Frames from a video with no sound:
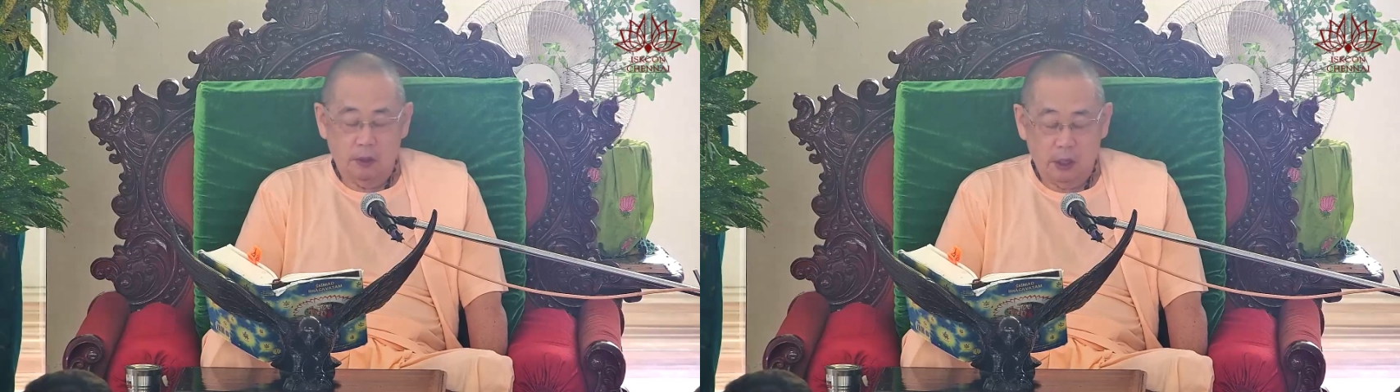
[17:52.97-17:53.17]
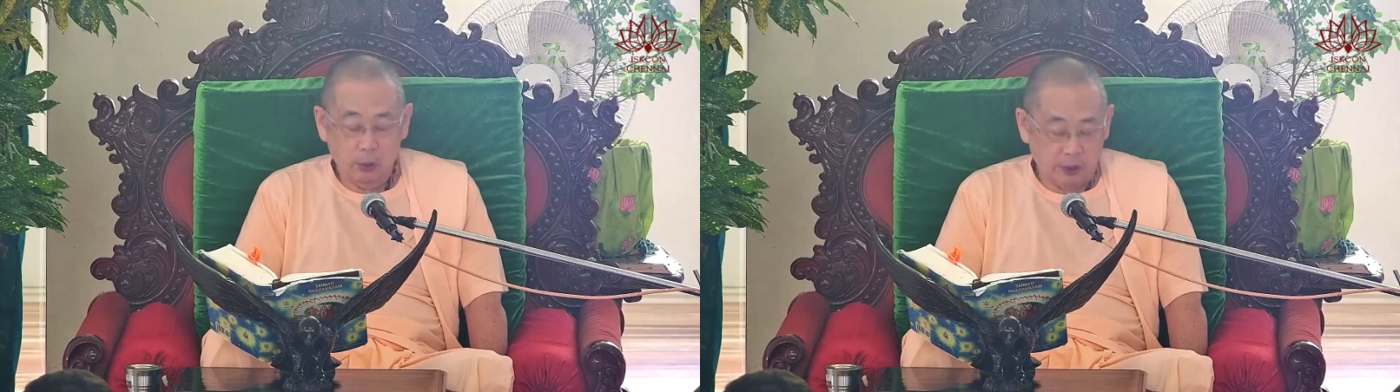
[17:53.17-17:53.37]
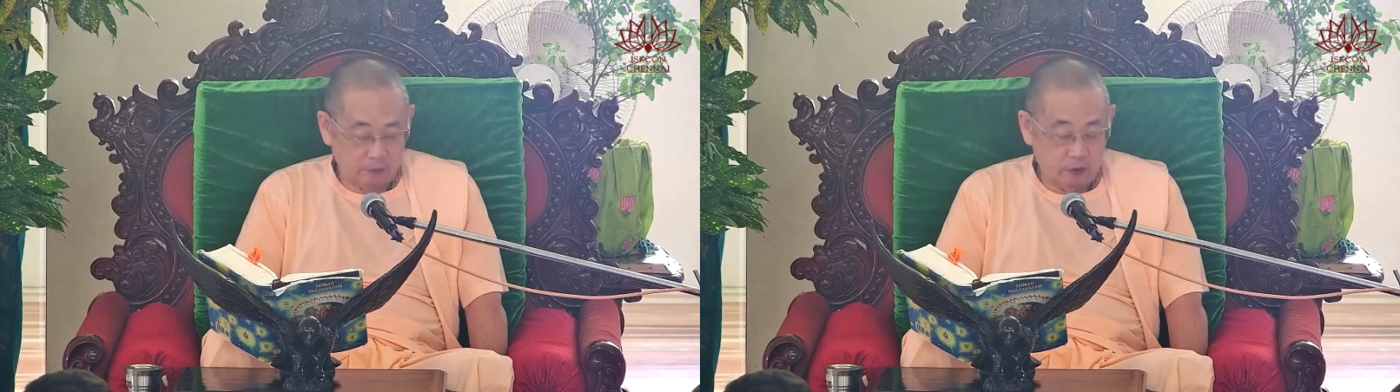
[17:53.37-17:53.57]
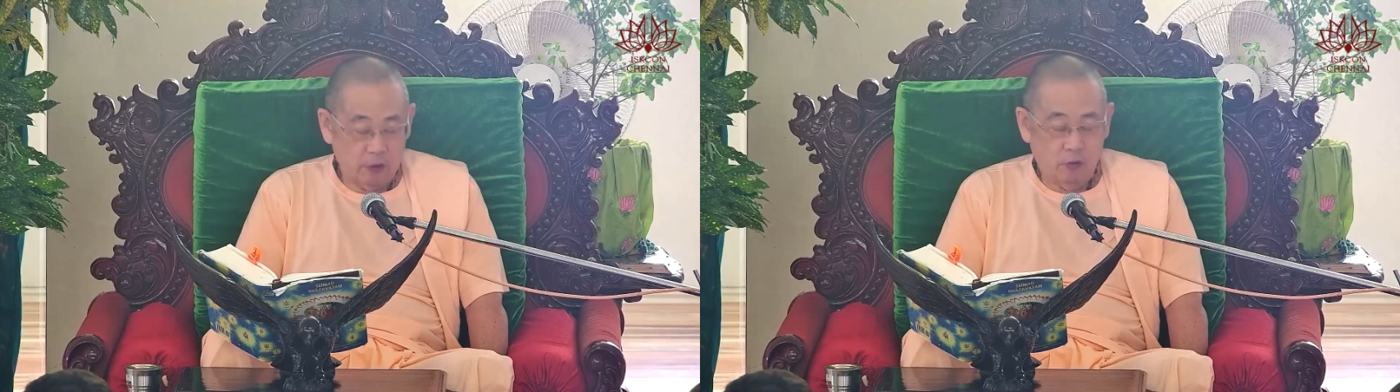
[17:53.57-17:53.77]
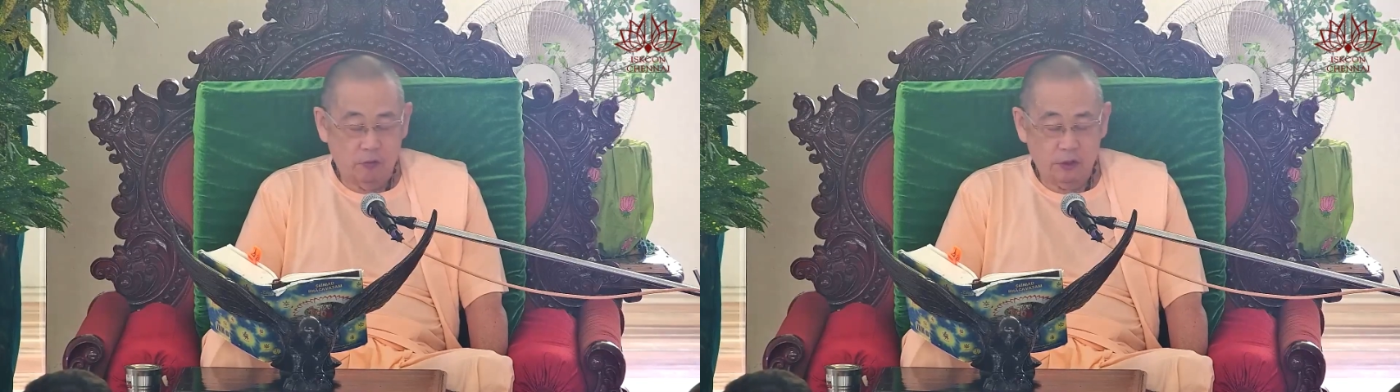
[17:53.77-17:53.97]
However,
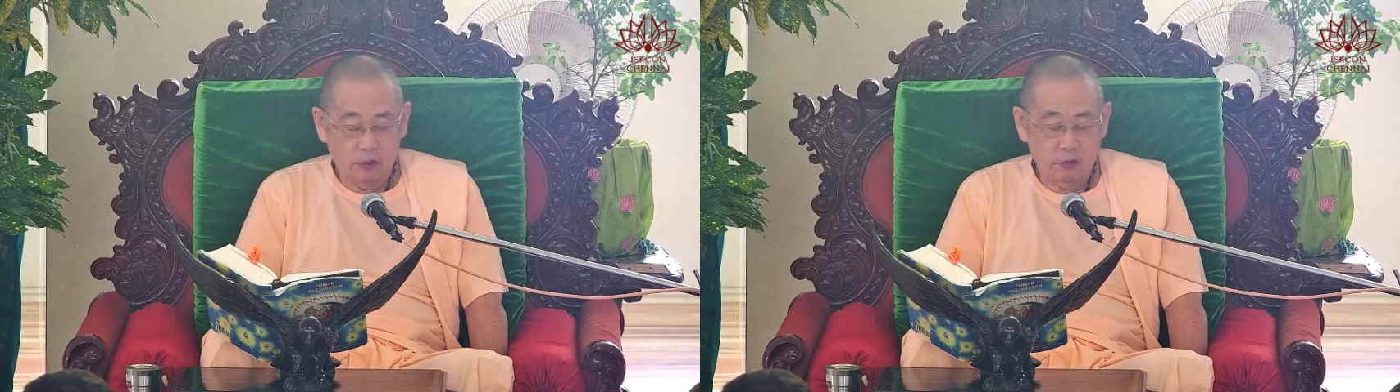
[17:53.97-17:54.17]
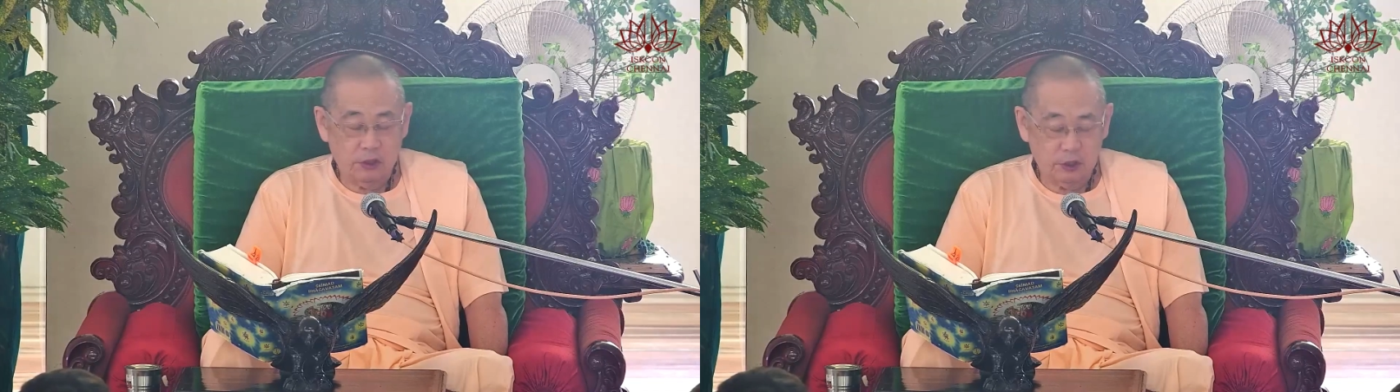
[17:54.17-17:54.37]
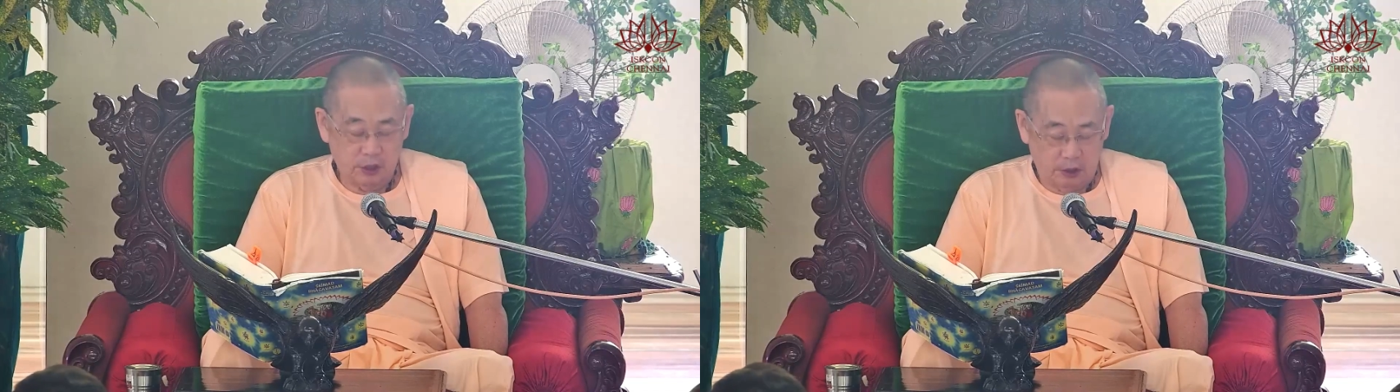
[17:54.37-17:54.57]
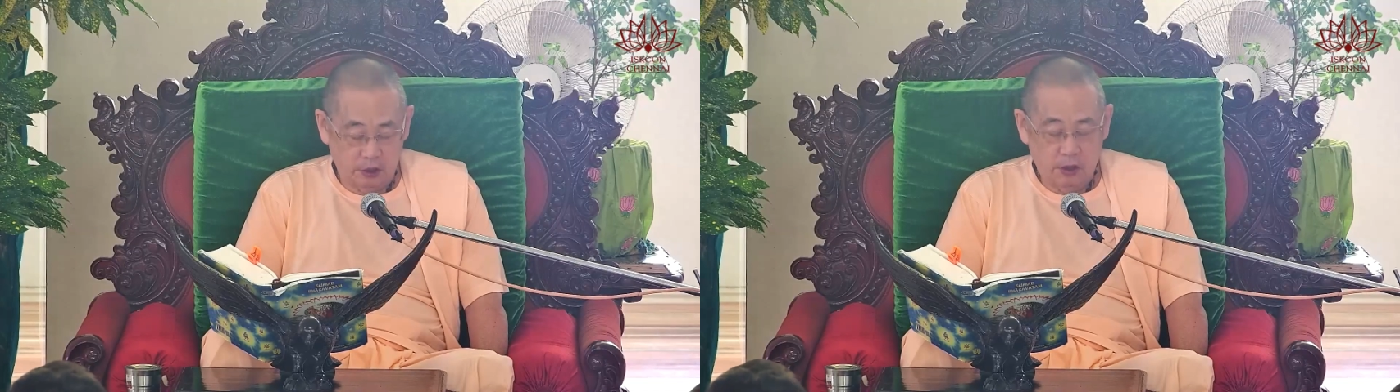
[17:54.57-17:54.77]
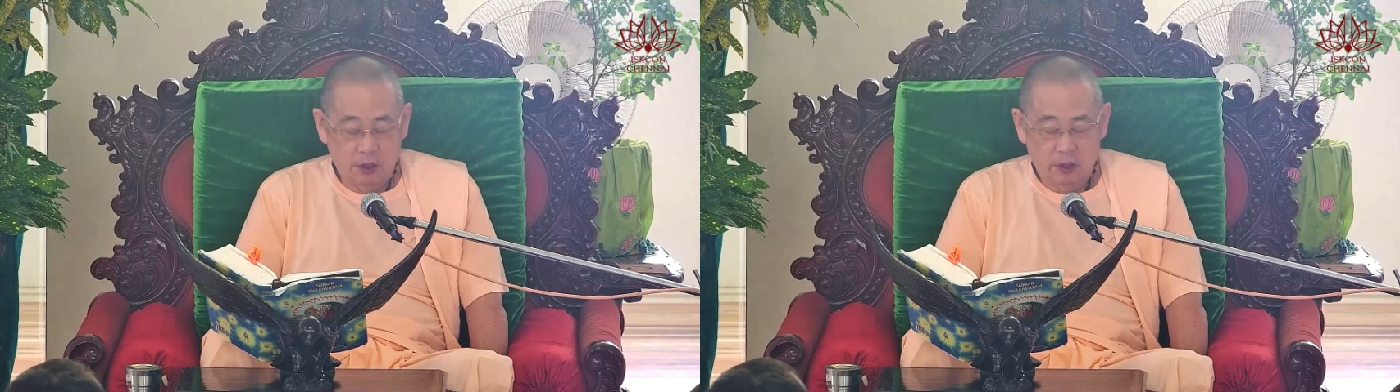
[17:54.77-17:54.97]
we do
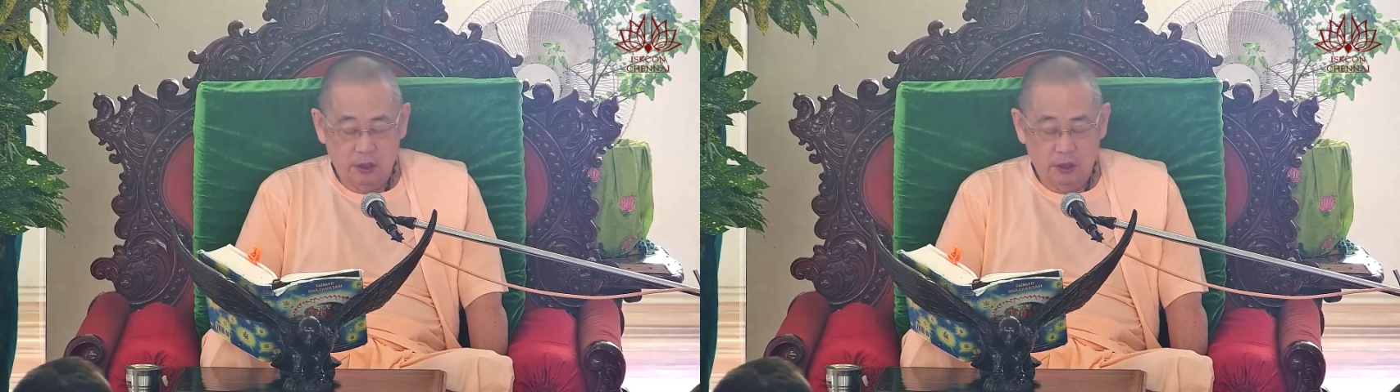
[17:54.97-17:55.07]
see